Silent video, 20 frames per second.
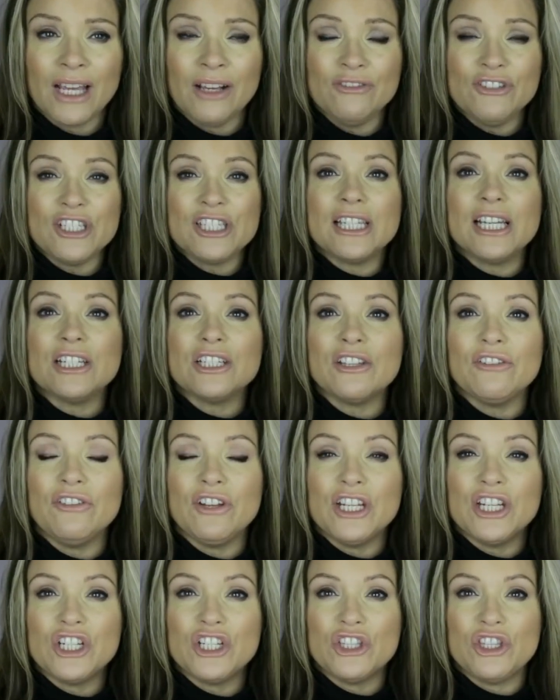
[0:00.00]
I've just actually
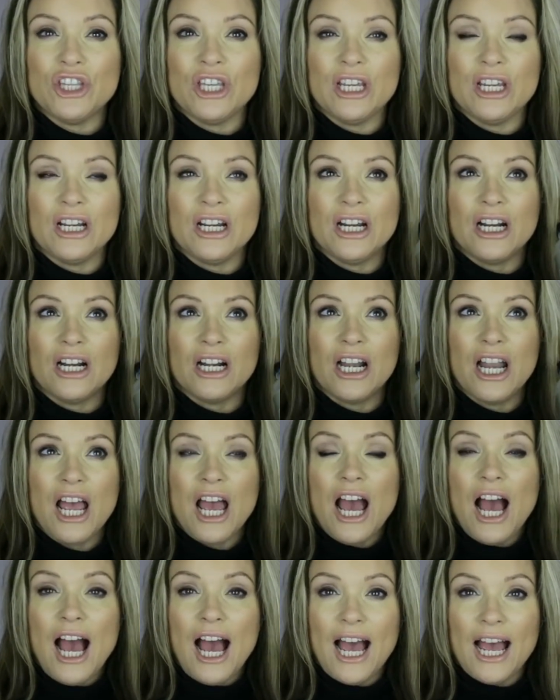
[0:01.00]
finished their
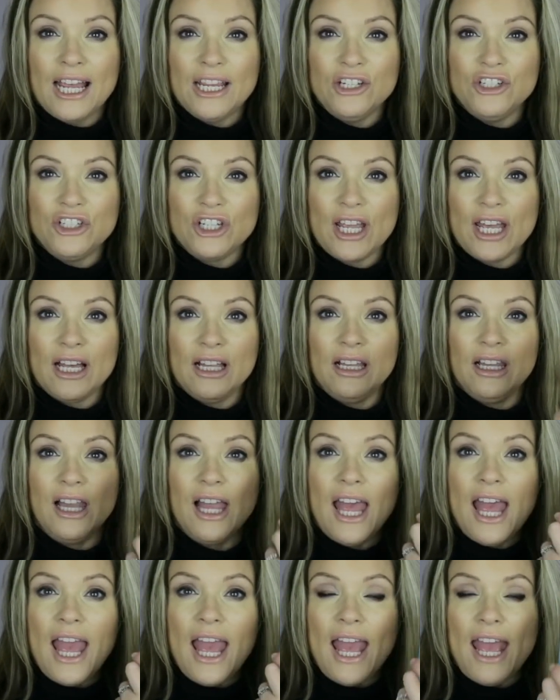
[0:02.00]
eye
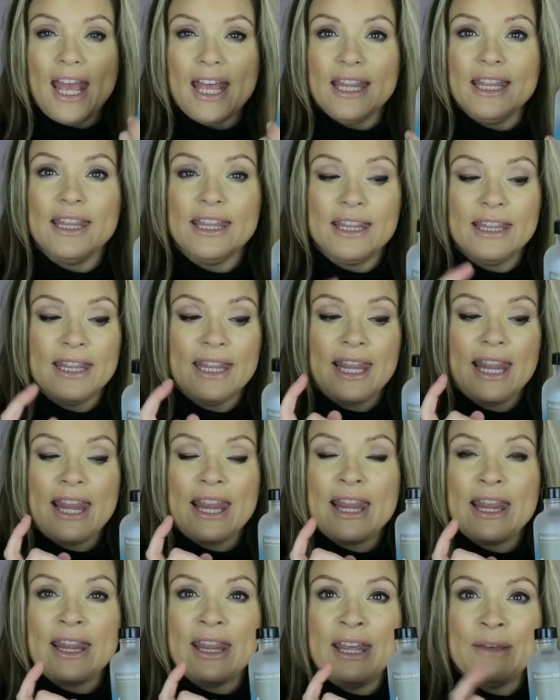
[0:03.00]
gel in
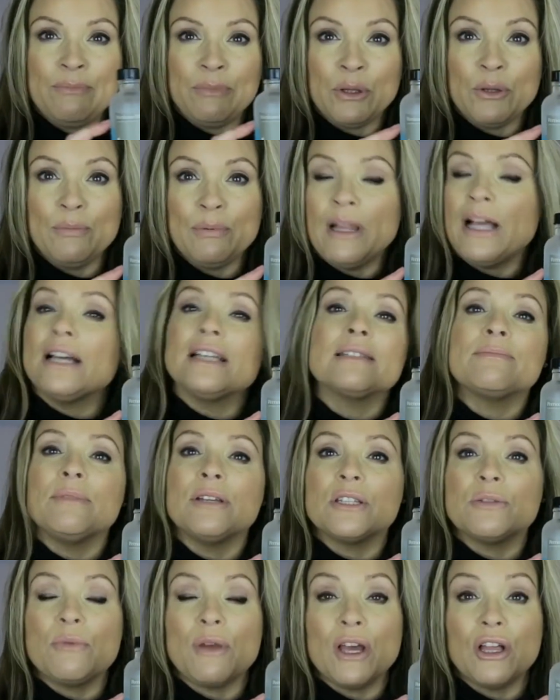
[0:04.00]
the Blue
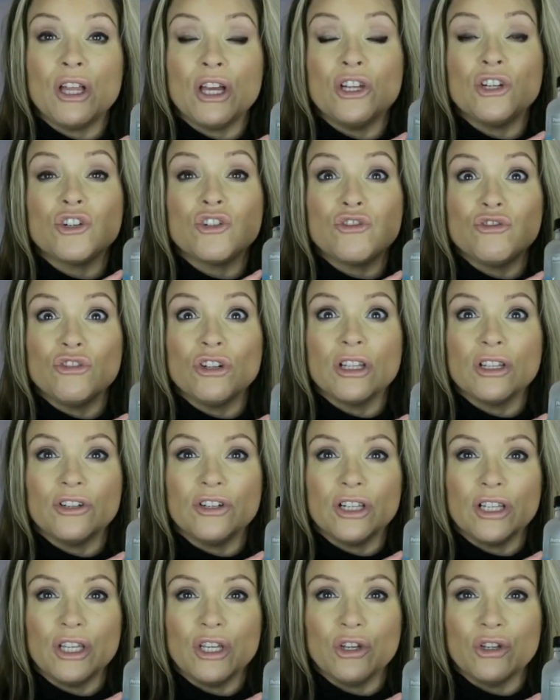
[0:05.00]
Plasma as well, and it's
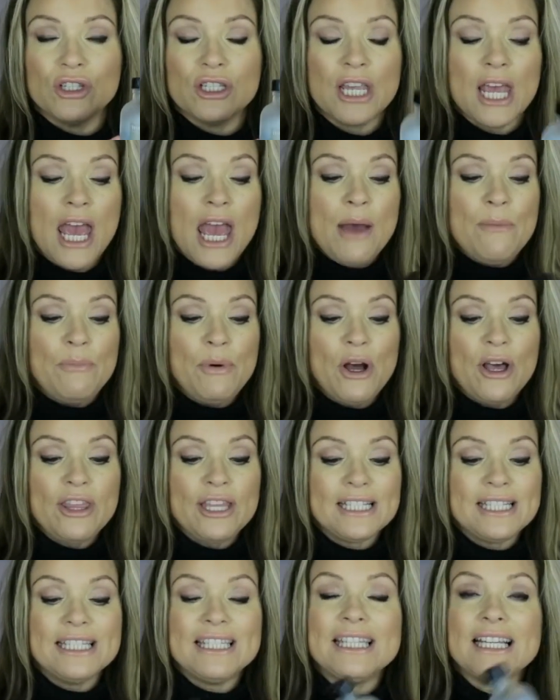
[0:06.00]
really, really good. But
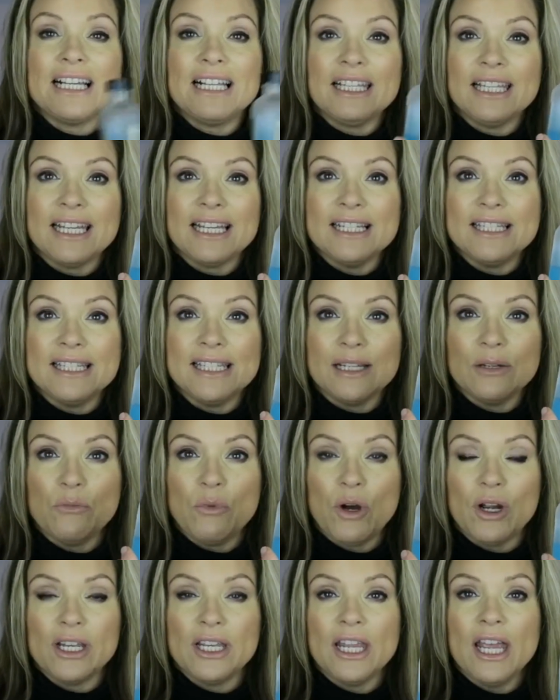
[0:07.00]
this is the
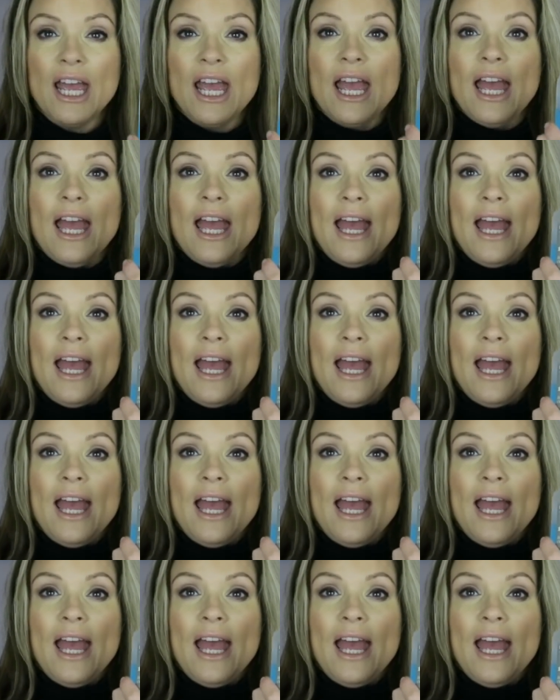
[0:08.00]
cleansing one.